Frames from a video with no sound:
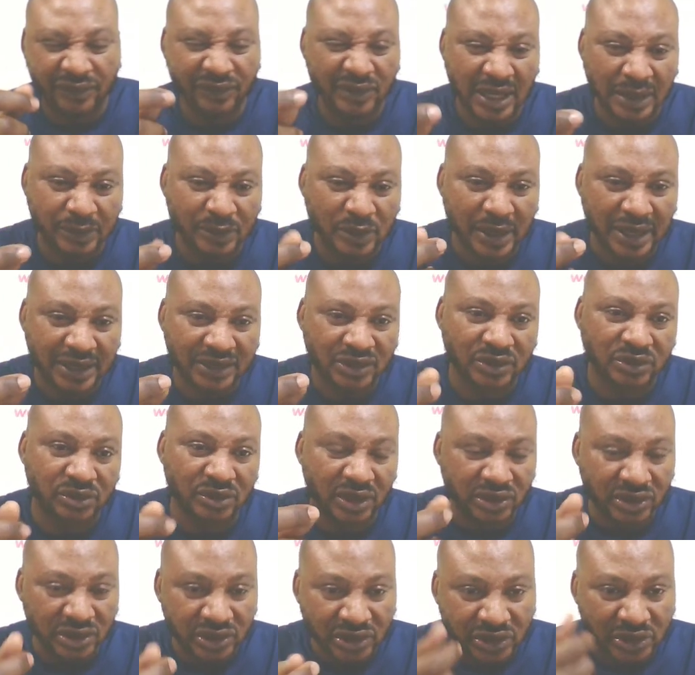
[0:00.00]
laptop,
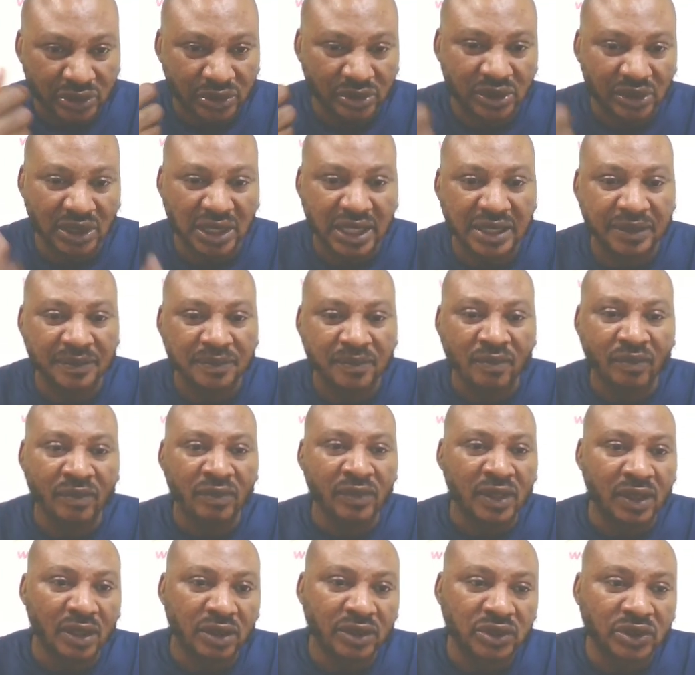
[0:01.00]
unscrew them.
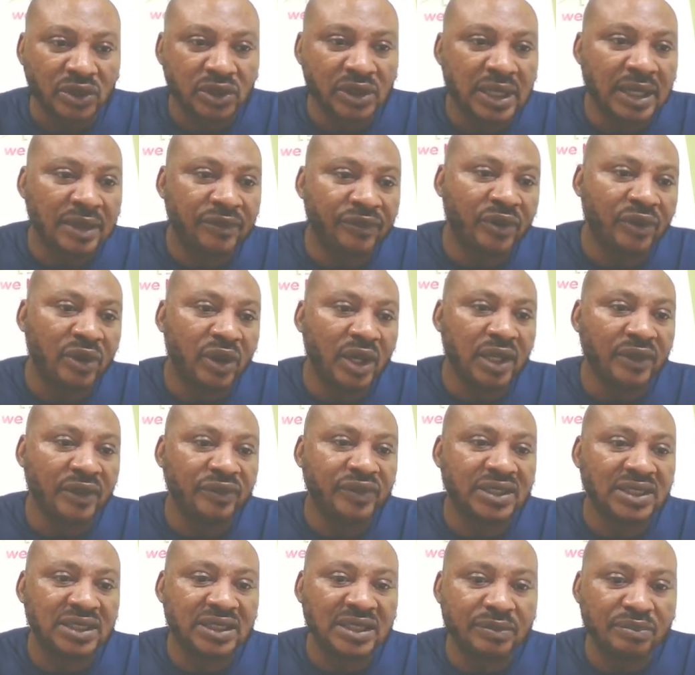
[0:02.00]
Unscrew them for, if
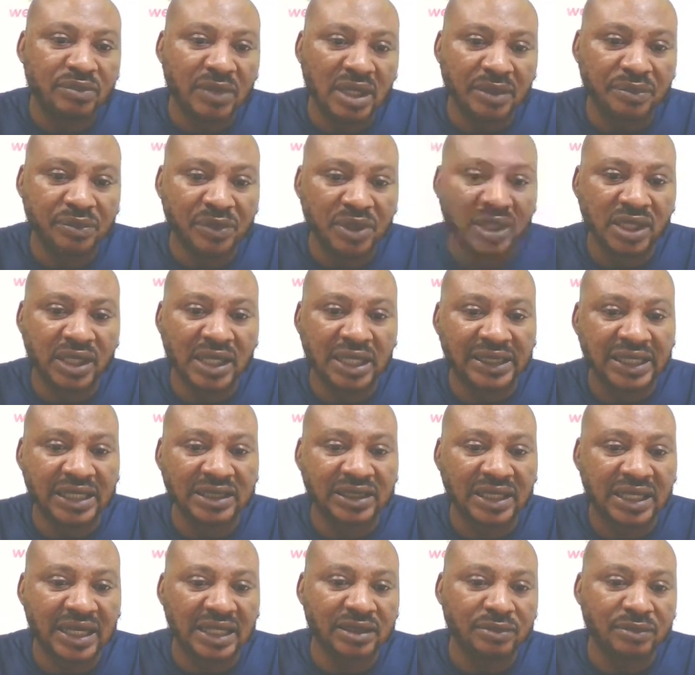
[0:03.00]
this is the memory, you're trying
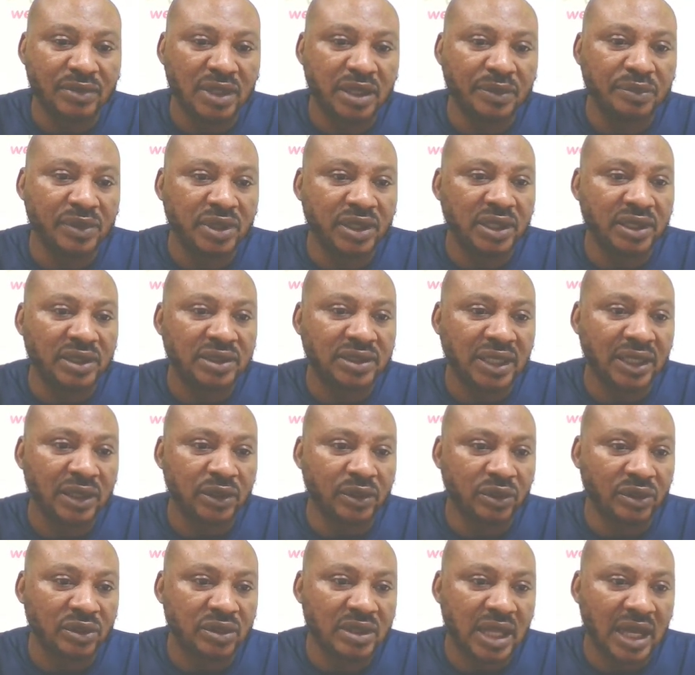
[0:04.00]
to take out the memory, take a
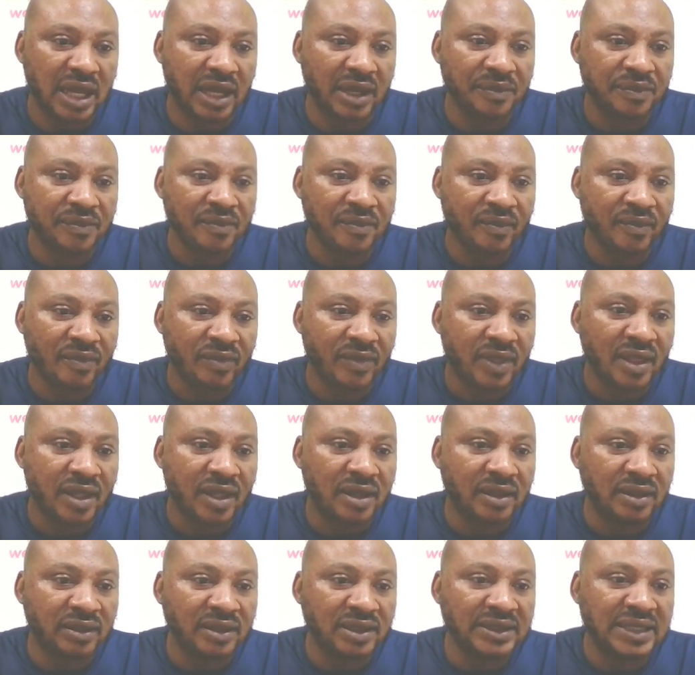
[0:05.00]
look now.
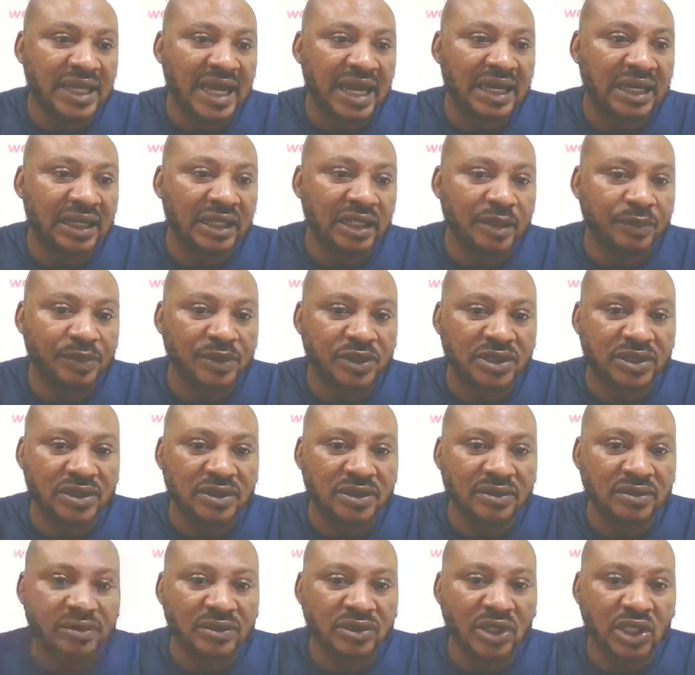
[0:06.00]
These are clips.
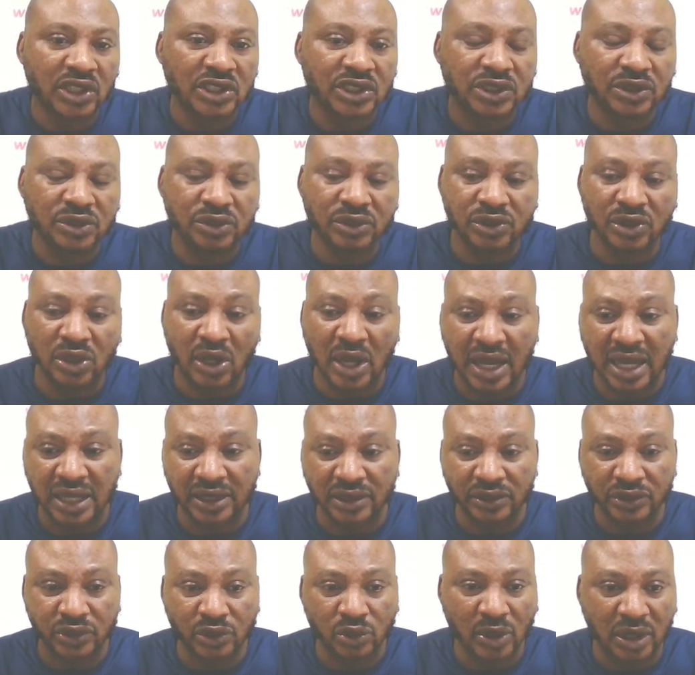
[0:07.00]
Just use your
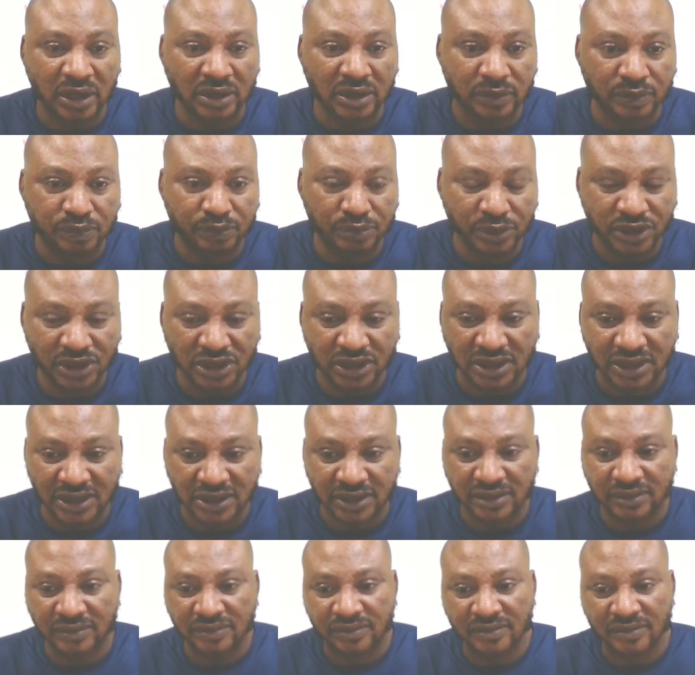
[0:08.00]
hand or two hands to push it,